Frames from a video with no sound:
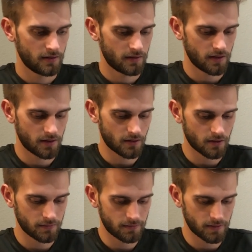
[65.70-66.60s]
Take
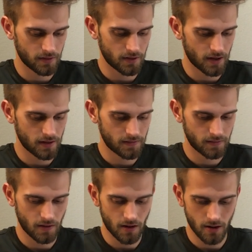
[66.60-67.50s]
off the nice
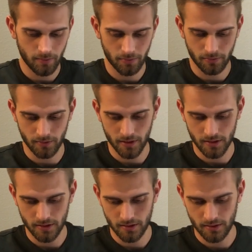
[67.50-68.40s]
top,
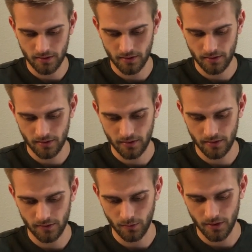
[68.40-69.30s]
which
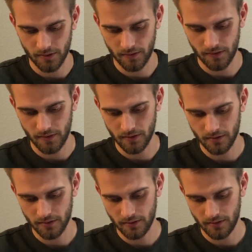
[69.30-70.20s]
is well
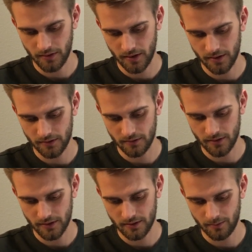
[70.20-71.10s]
sealed as you'd
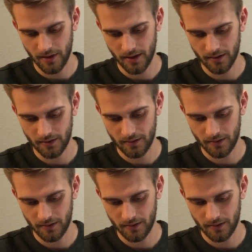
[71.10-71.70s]
expect.